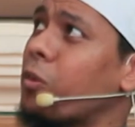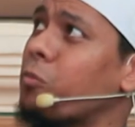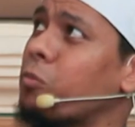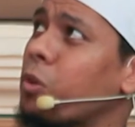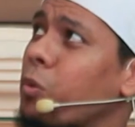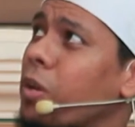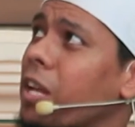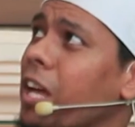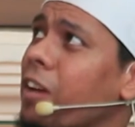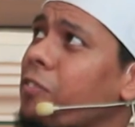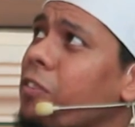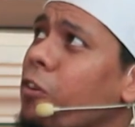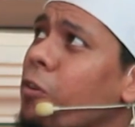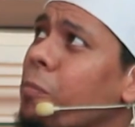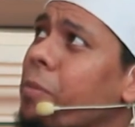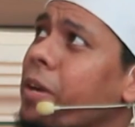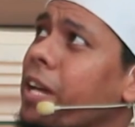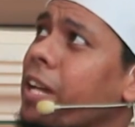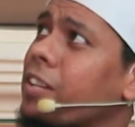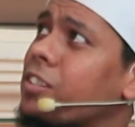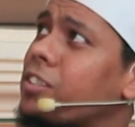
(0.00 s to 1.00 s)
We will have our
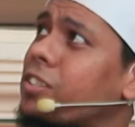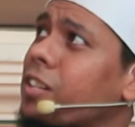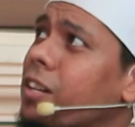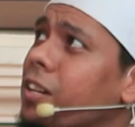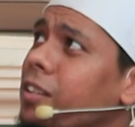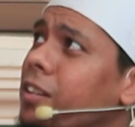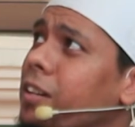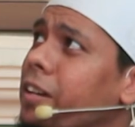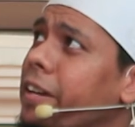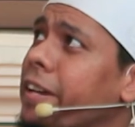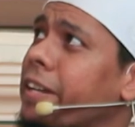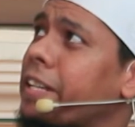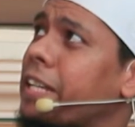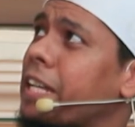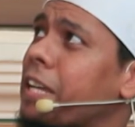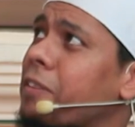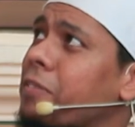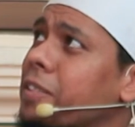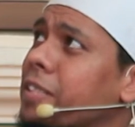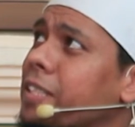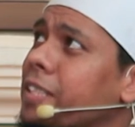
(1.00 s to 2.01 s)
break, inshallah, at
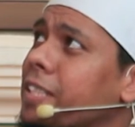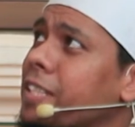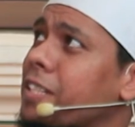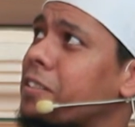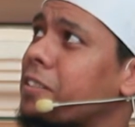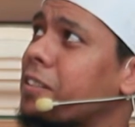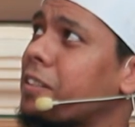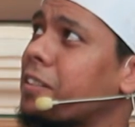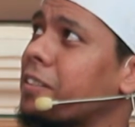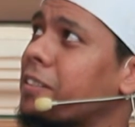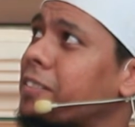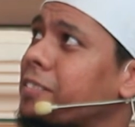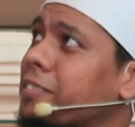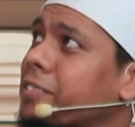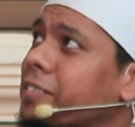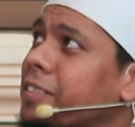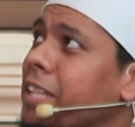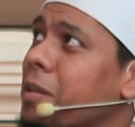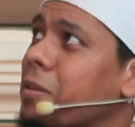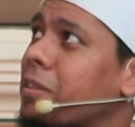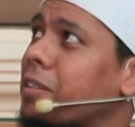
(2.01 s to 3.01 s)
11.30, inshallah.
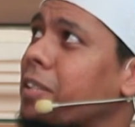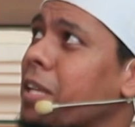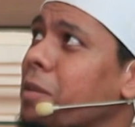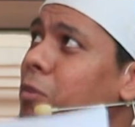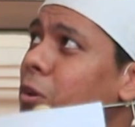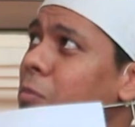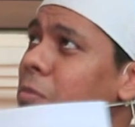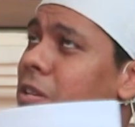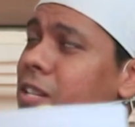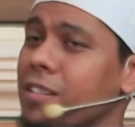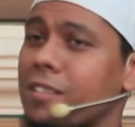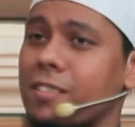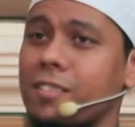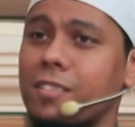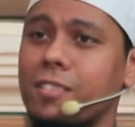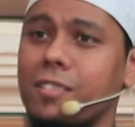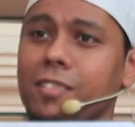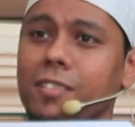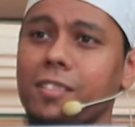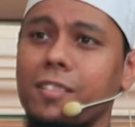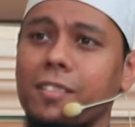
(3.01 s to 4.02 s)
10, 10 more
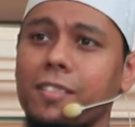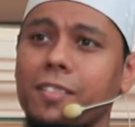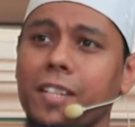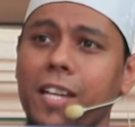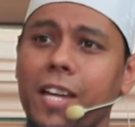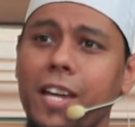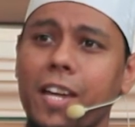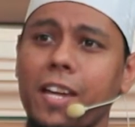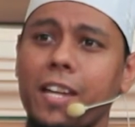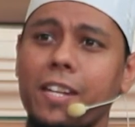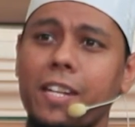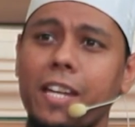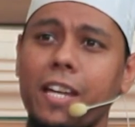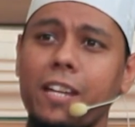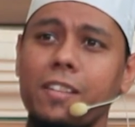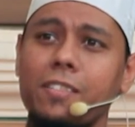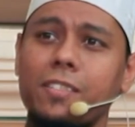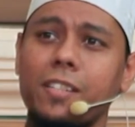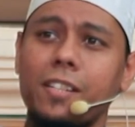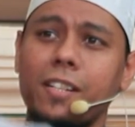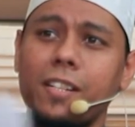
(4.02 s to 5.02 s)
minutes. There
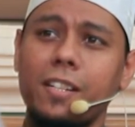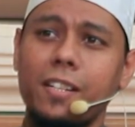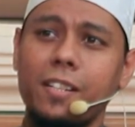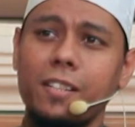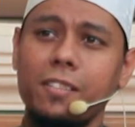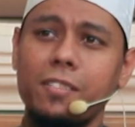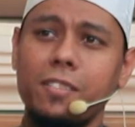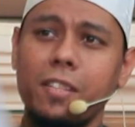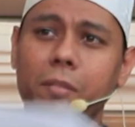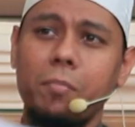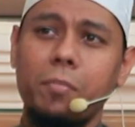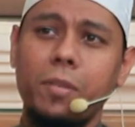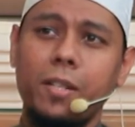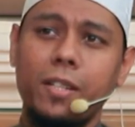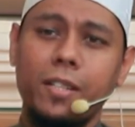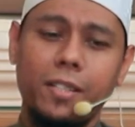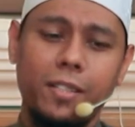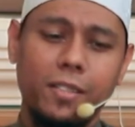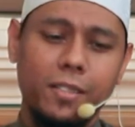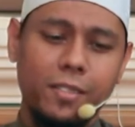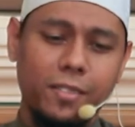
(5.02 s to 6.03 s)
is uh, some,
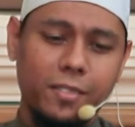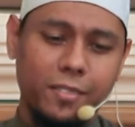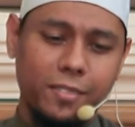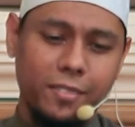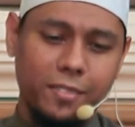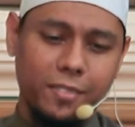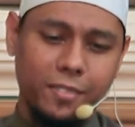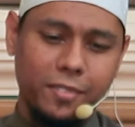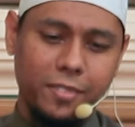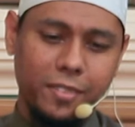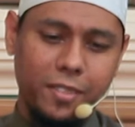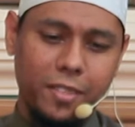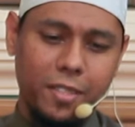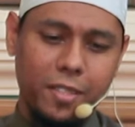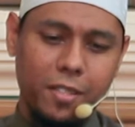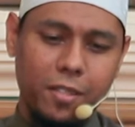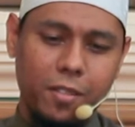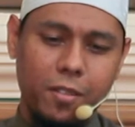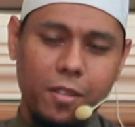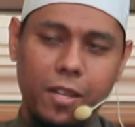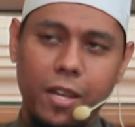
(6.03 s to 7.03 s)
uh,
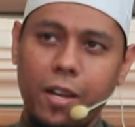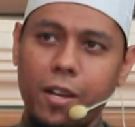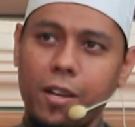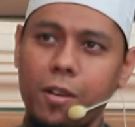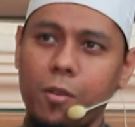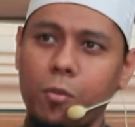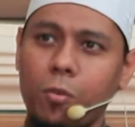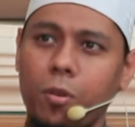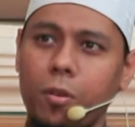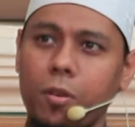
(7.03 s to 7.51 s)
uh,